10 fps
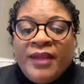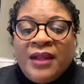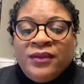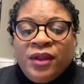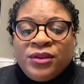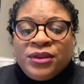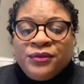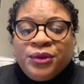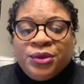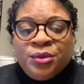Those
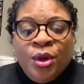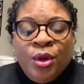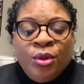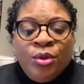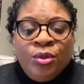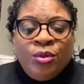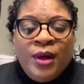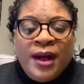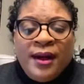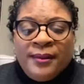of you who
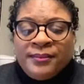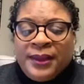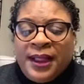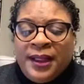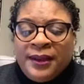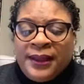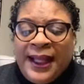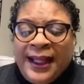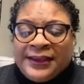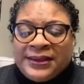um, uh,
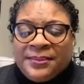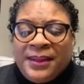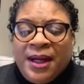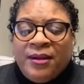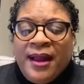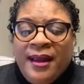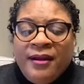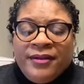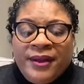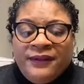asked about
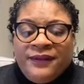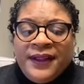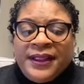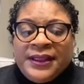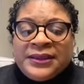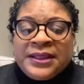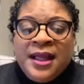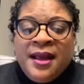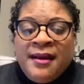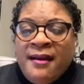health and fitness,
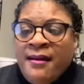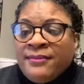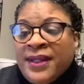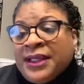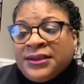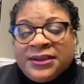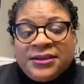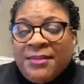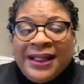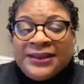um, that's just
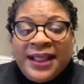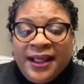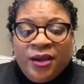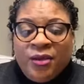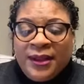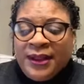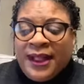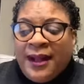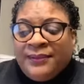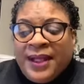my take on it.
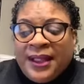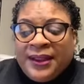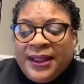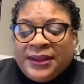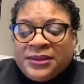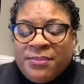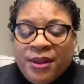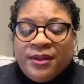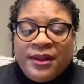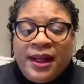I'm not an
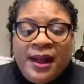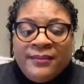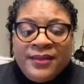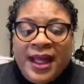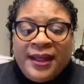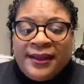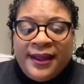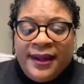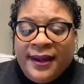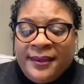expert. I'm not
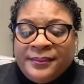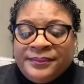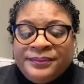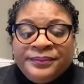um,